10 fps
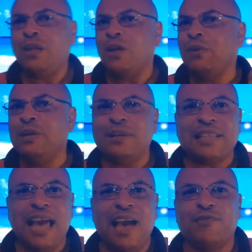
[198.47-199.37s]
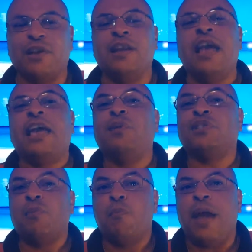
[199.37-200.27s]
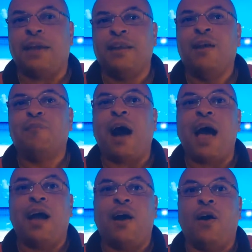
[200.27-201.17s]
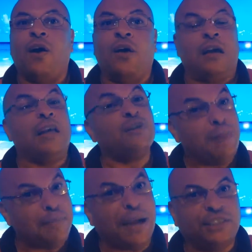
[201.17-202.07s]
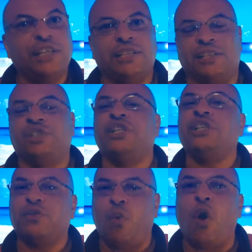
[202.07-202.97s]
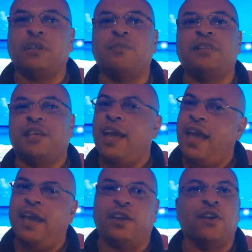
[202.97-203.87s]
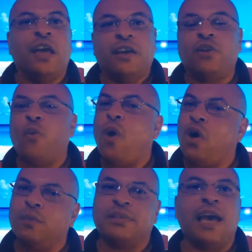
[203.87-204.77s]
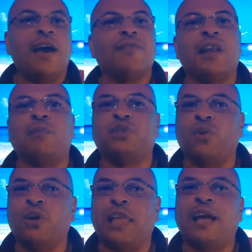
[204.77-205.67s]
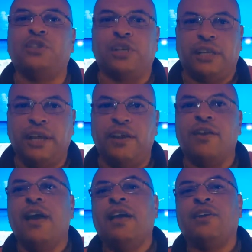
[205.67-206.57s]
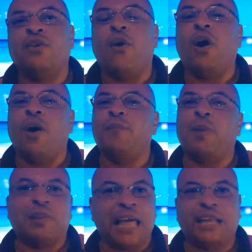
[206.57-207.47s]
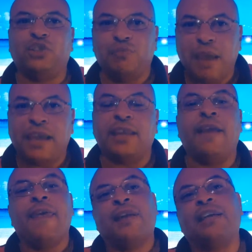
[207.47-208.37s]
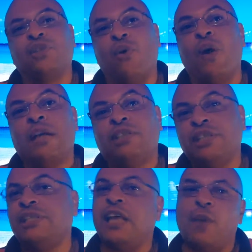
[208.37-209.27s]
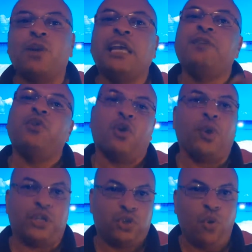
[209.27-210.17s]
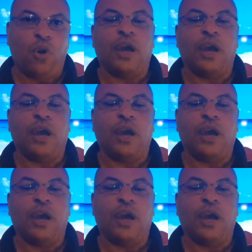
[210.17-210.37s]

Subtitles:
When he went to heaven, he was met by Jesus. Jesus walked him and said, hey, welcome to heaven. I'm so glad you're here. I'm glad you made it. And so Jesus said, I want to give you a quick tour.